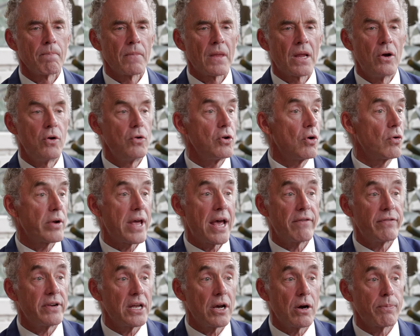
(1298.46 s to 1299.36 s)
who don't
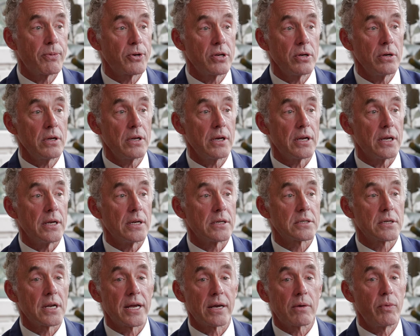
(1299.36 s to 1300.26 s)
have any
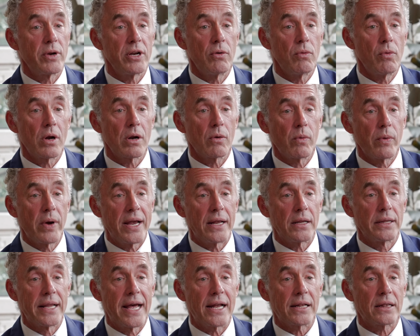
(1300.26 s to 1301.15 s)
opportunities. Like we don't want to wait,
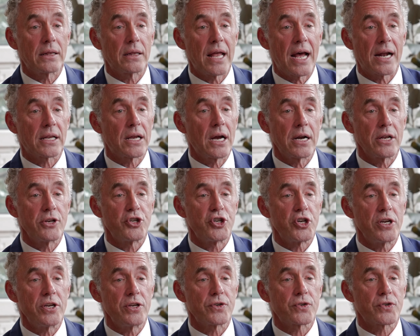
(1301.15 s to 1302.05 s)
let that kind of
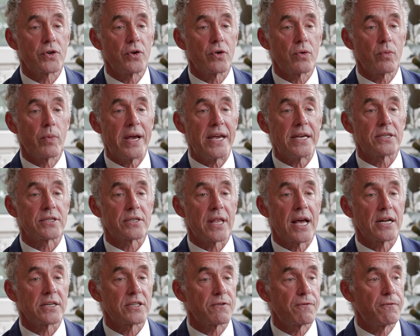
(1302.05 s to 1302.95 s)
genius go to waste.
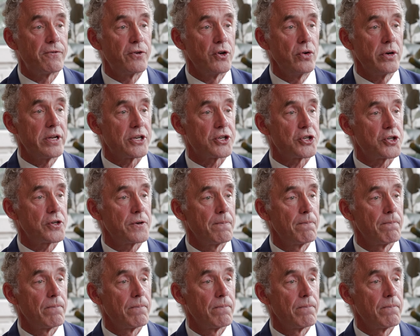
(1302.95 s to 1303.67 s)
Mm-hmm. That's foolish,